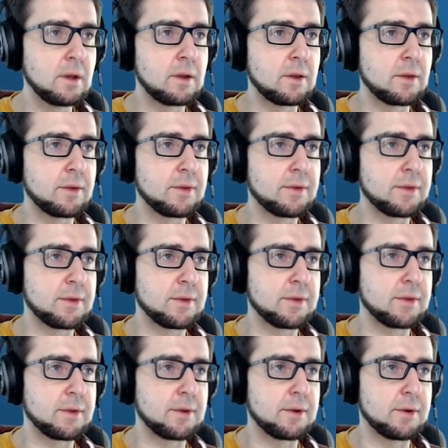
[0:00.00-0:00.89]

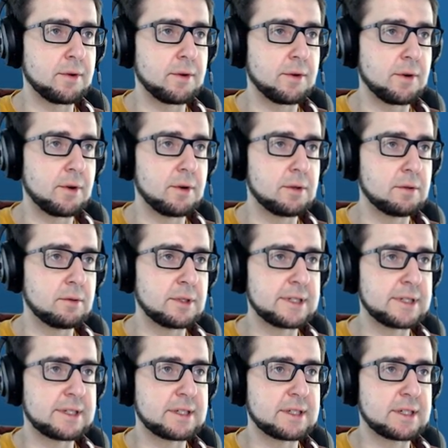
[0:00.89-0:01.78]
throw
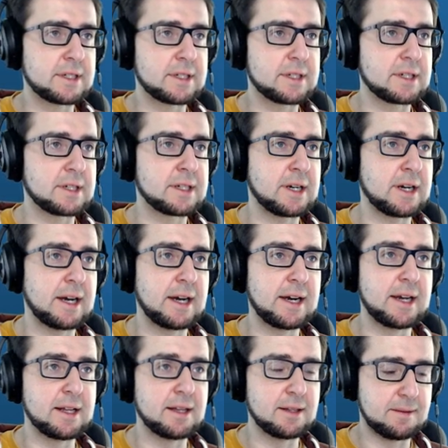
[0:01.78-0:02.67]

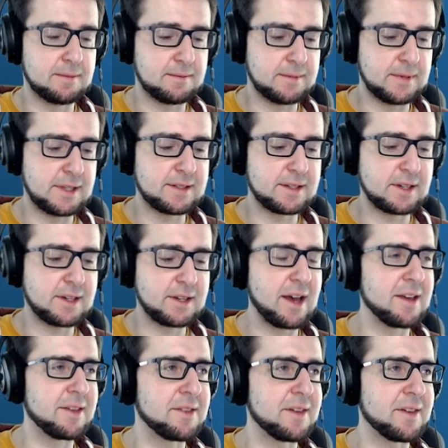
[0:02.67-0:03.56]
tile. It's a
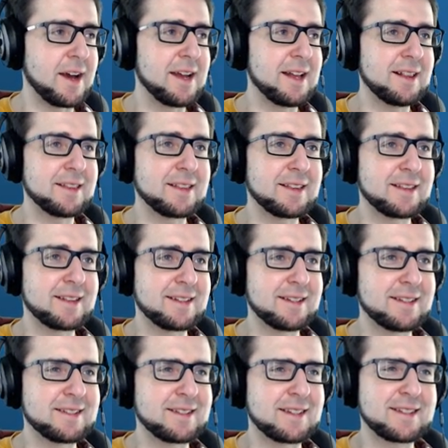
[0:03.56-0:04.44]
tile.
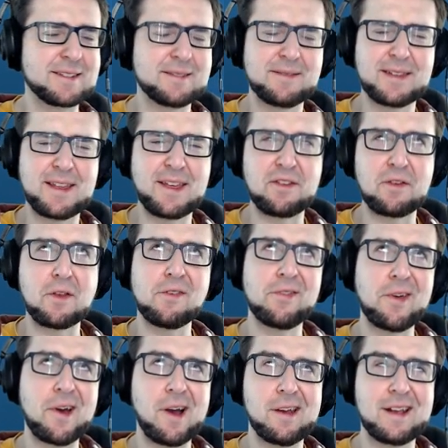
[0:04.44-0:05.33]
It's a
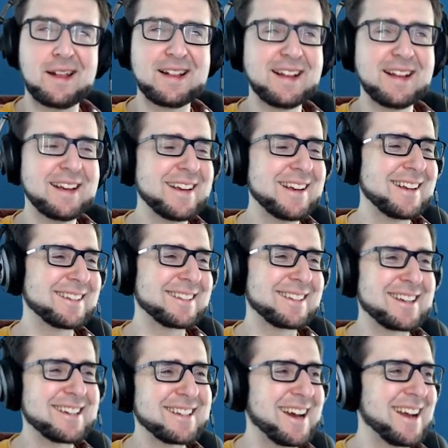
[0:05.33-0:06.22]
tile. Is
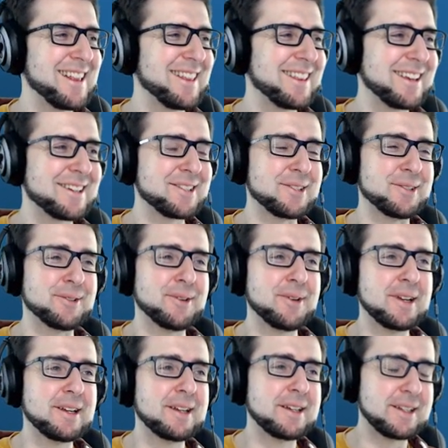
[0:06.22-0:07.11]
a tile that you
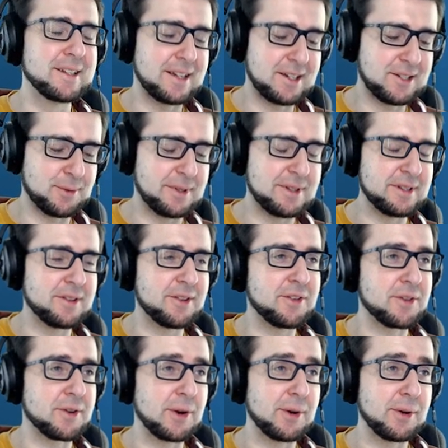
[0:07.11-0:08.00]
that you will
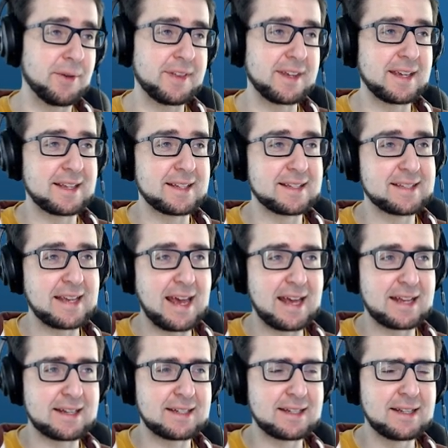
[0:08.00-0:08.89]
throw things
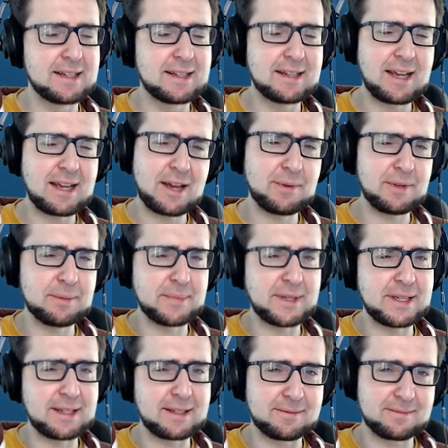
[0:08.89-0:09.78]
at. I will
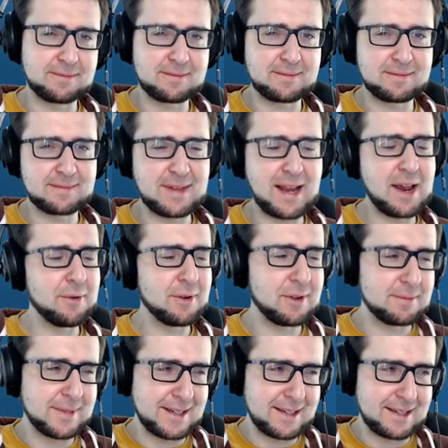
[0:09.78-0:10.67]
be. I
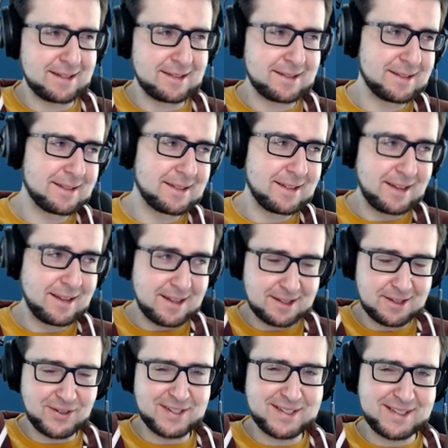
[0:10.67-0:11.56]
will be.
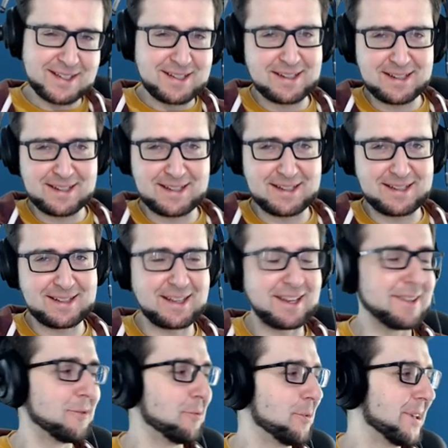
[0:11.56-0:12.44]
There is a
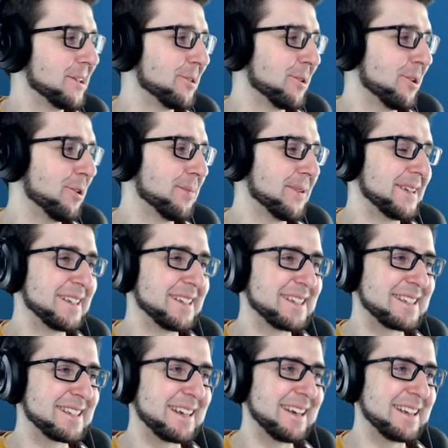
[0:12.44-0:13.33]
another window open in the
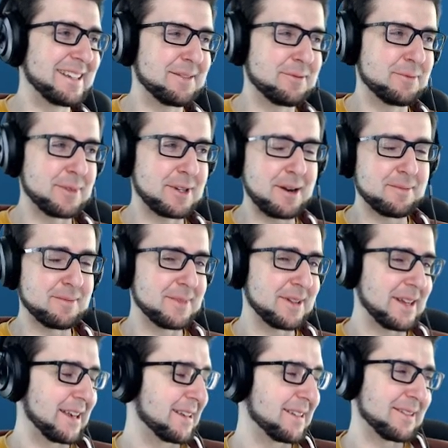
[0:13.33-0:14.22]
side where I'm
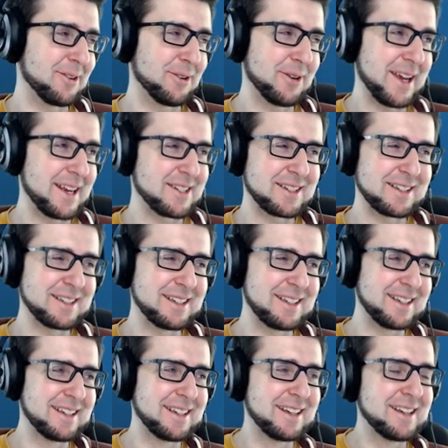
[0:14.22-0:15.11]
like occasionally